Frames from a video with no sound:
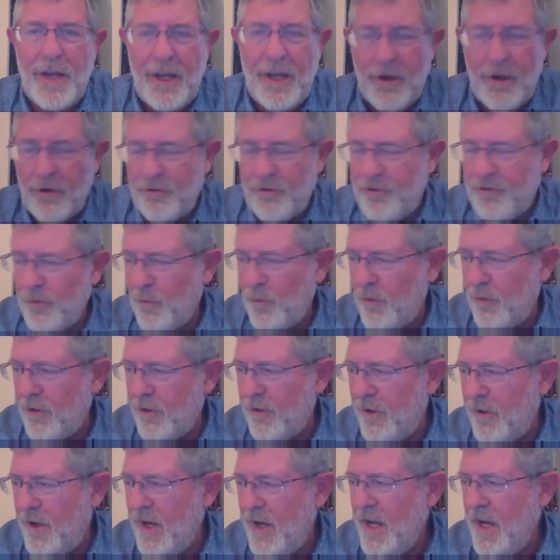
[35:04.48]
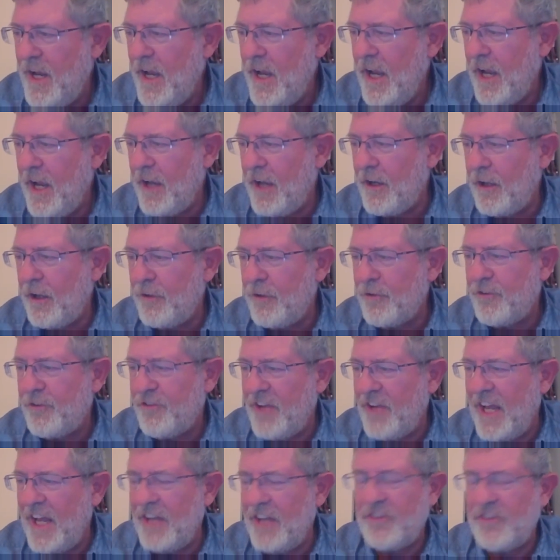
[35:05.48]
hears the word and
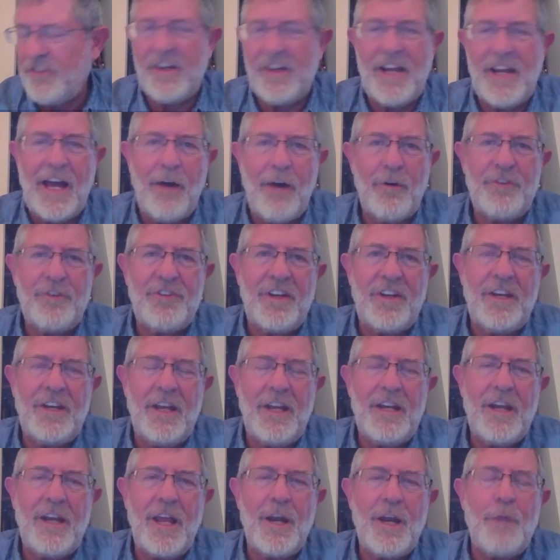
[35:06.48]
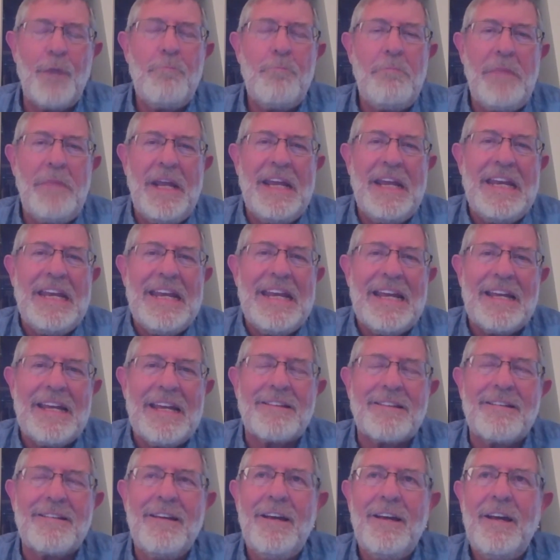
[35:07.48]
understands it. Now, is it an
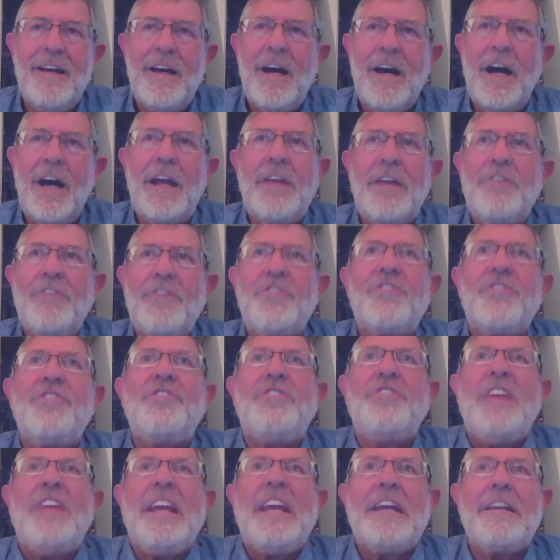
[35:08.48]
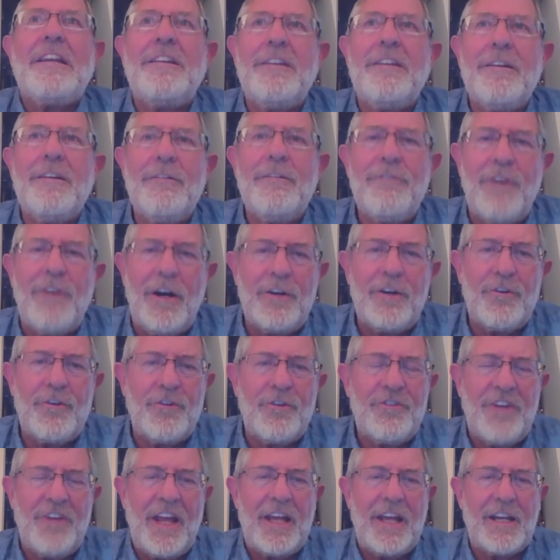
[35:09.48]
immediate, instinctive
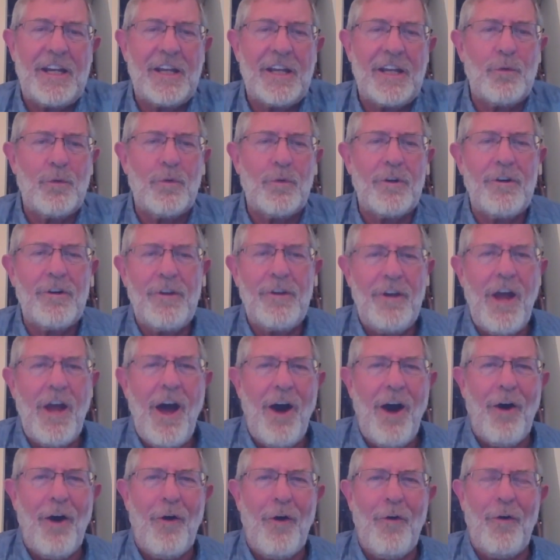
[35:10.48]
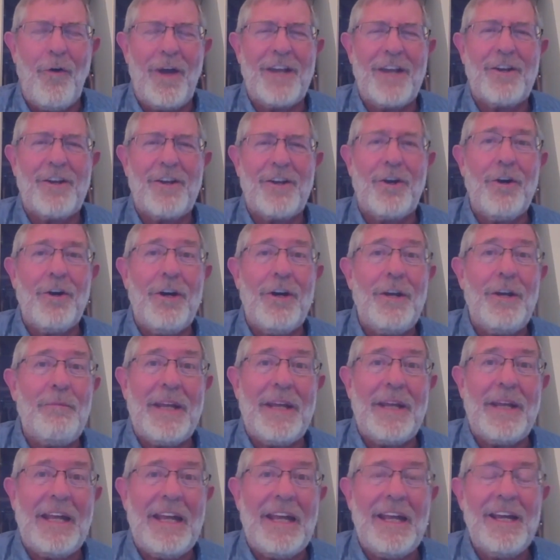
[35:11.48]
understanding of the word? No, it could
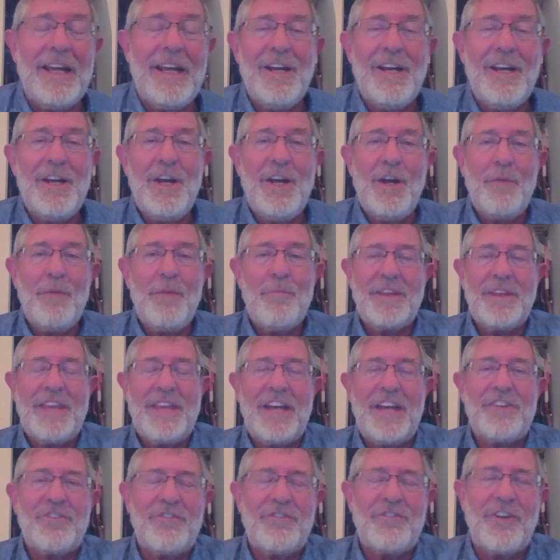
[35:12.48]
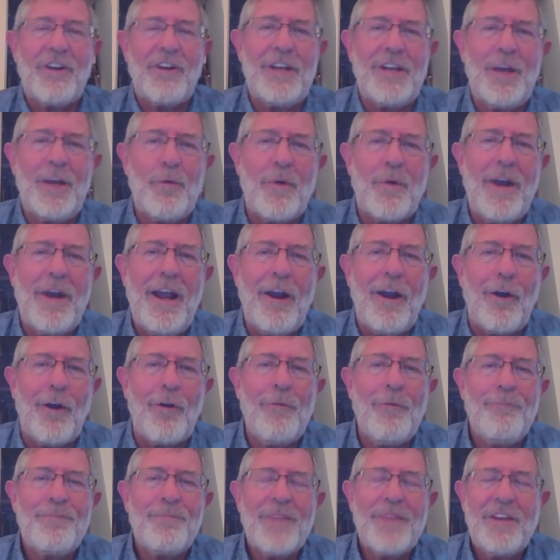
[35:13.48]
be, but that's fairly
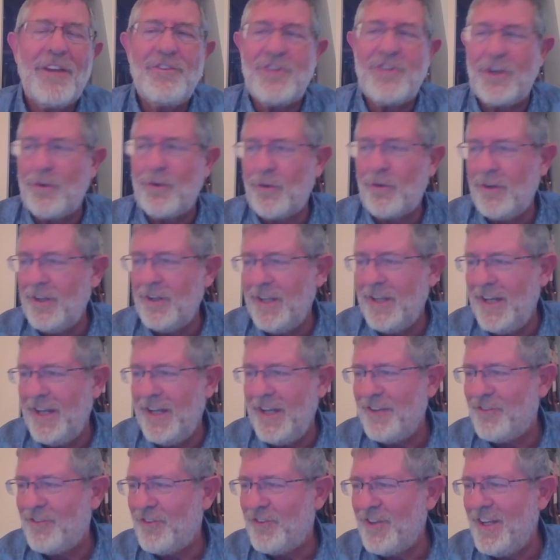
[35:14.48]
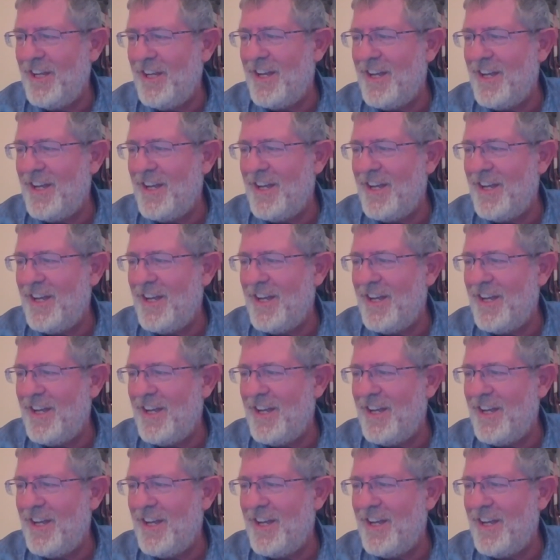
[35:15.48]
rare. Generally, it's